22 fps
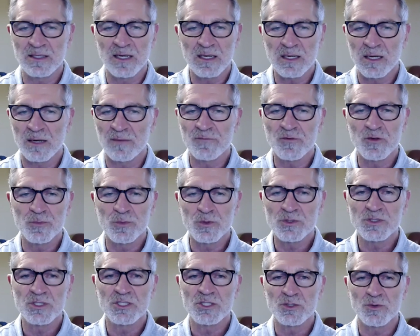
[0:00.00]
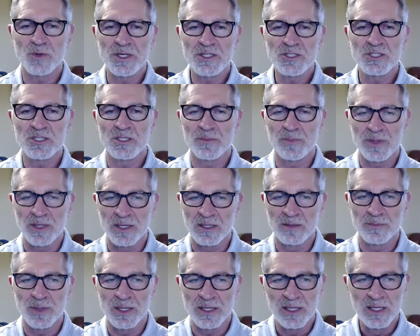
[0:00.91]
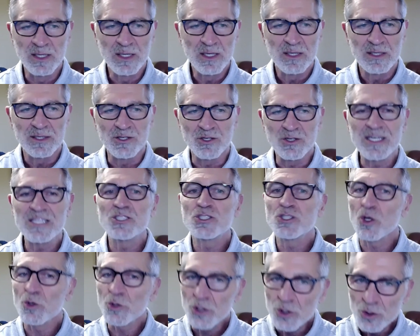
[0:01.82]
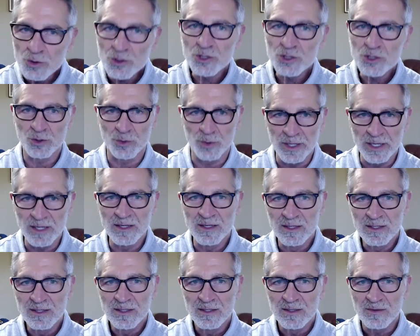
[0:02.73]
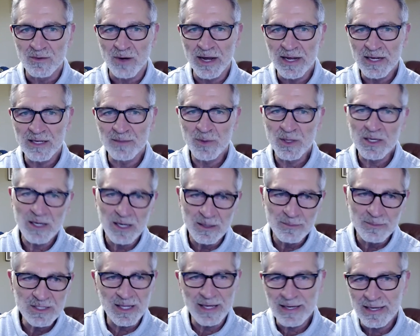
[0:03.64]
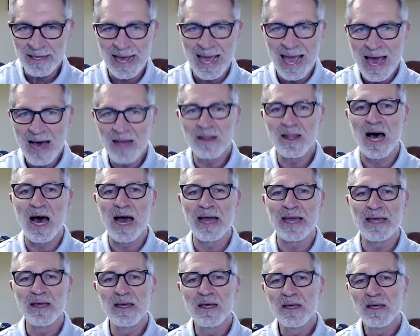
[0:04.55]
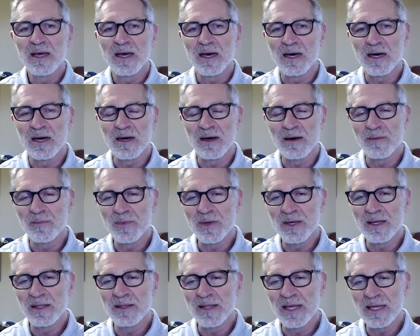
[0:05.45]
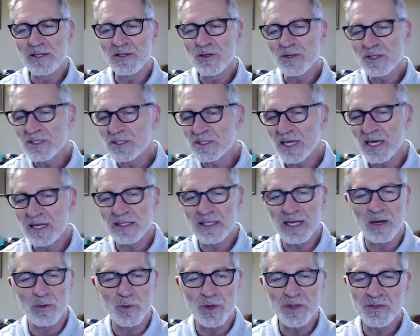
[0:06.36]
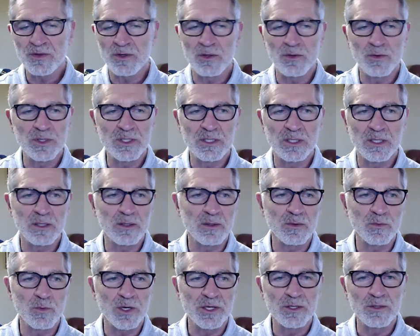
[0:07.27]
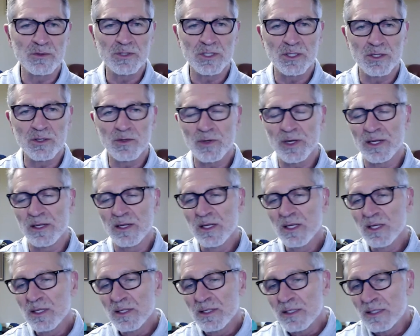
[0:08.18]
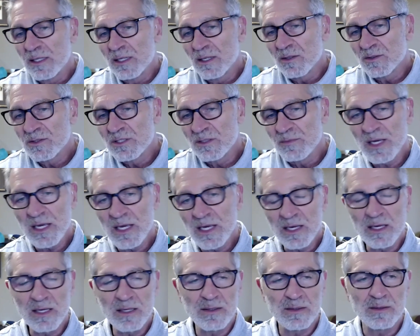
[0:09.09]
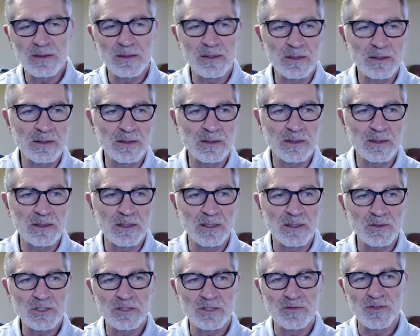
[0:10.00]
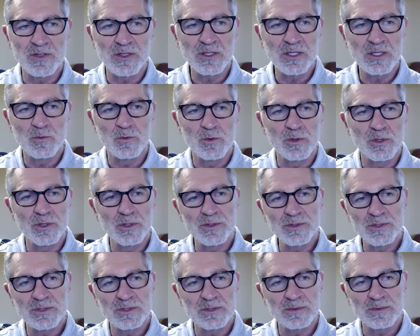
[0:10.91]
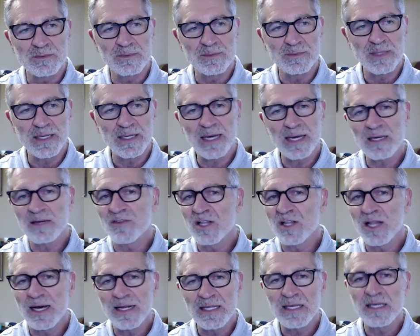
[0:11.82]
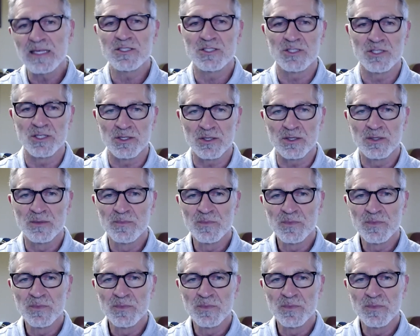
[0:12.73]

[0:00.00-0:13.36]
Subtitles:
uncomfortable situation to be in, but you get so used to it right? It becomes like an ally. And then you can take that with you into what you do. And, to me, civilian world's a heck of a lot easier.